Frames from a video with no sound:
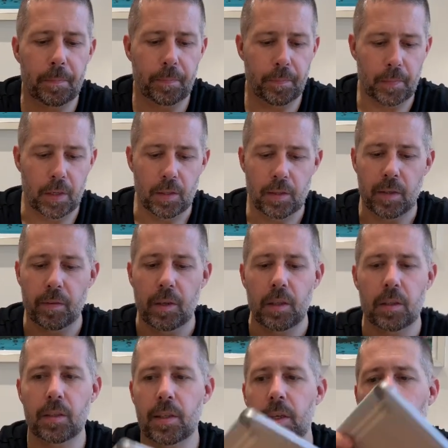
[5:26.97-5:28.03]
Let's have a look.
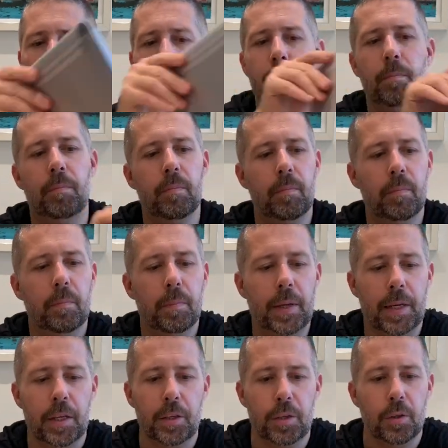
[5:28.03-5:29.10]
Let's take the
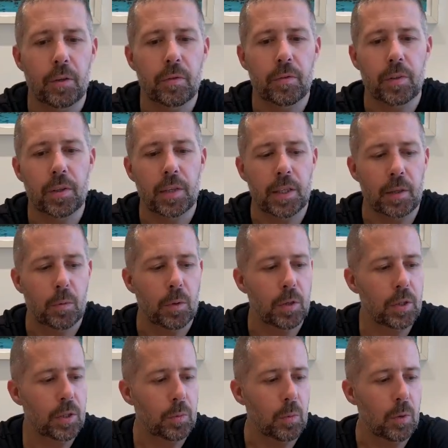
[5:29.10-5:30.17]
packaging off and see
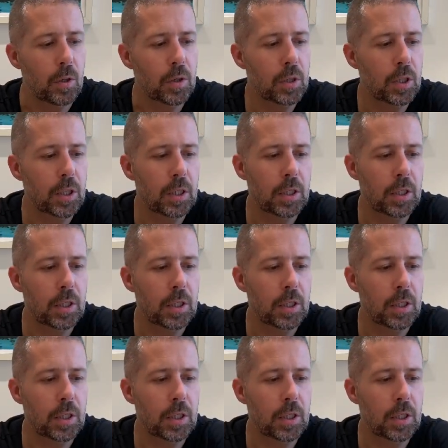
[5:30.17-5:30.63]
what's what.